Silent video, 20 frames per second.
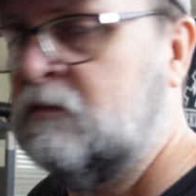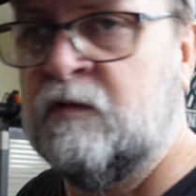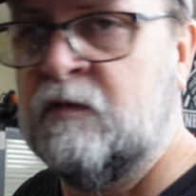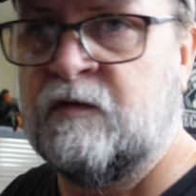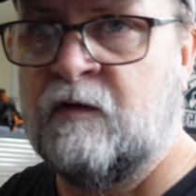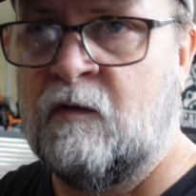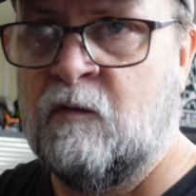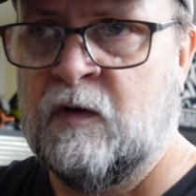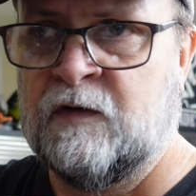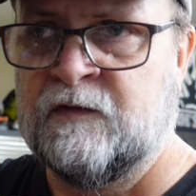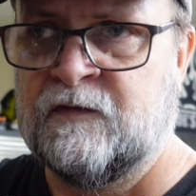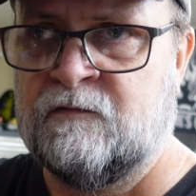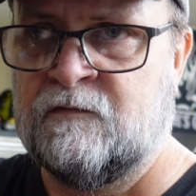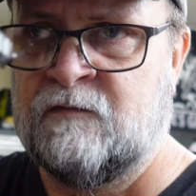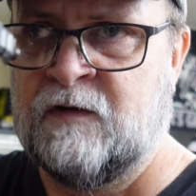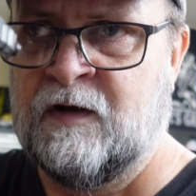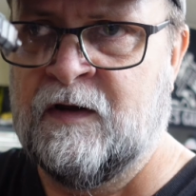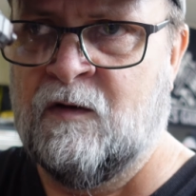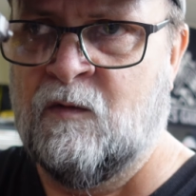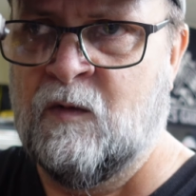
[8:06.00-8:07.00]
which I wasn't
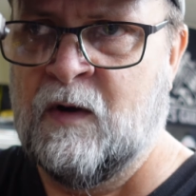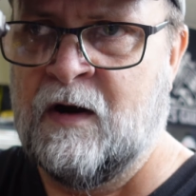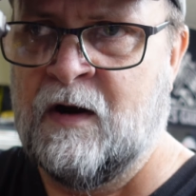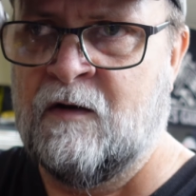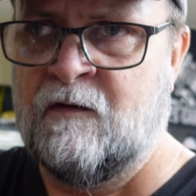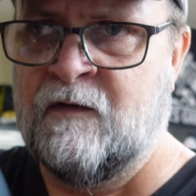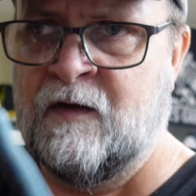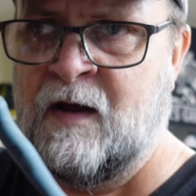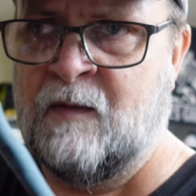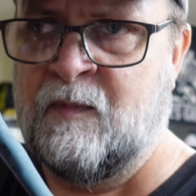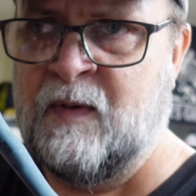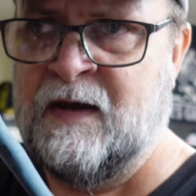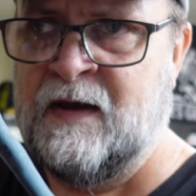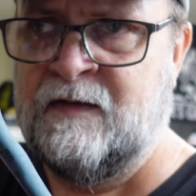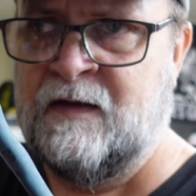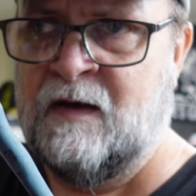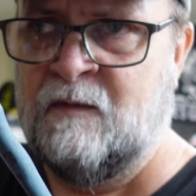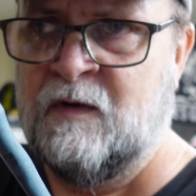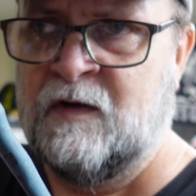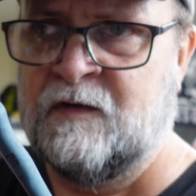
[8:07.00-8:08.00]
really aware that I paid
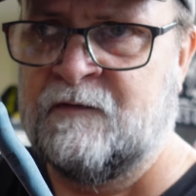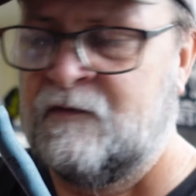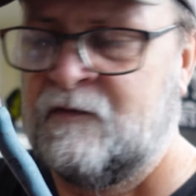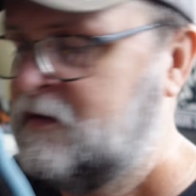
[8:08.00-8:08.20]
that much for